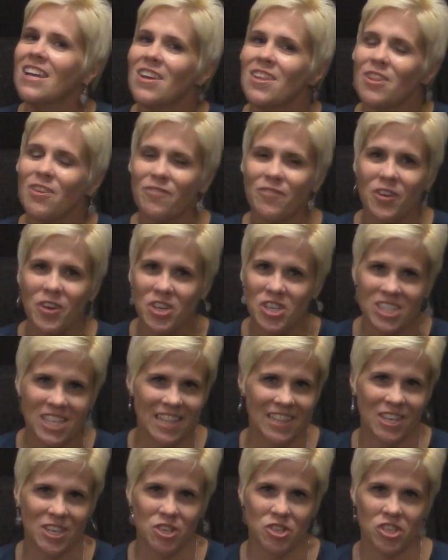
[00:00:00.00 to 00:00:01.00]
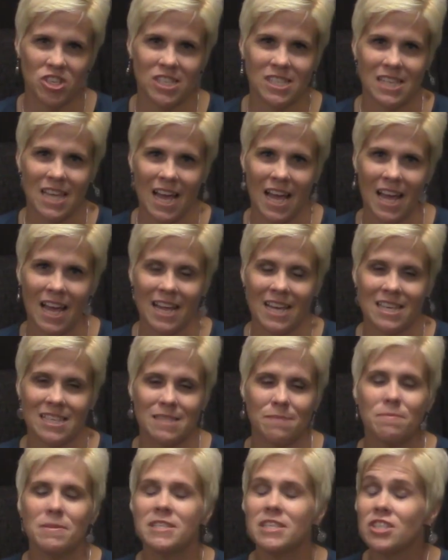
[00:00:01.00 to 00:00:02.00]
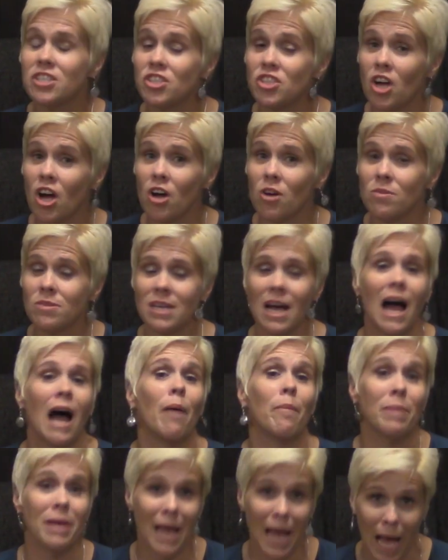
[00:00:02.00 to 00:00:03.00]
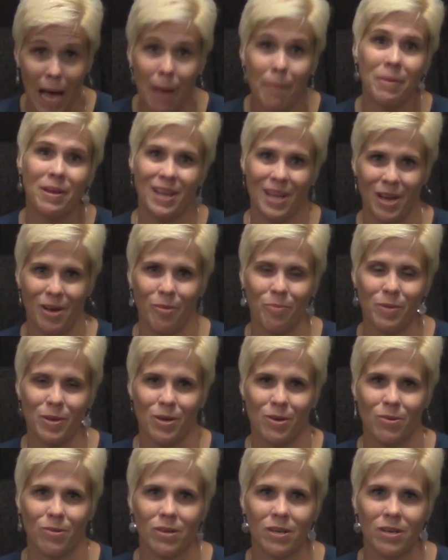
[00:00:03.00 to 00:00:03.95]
The first thing that you should say is, Mrs. Jones, I'll be happy to help you.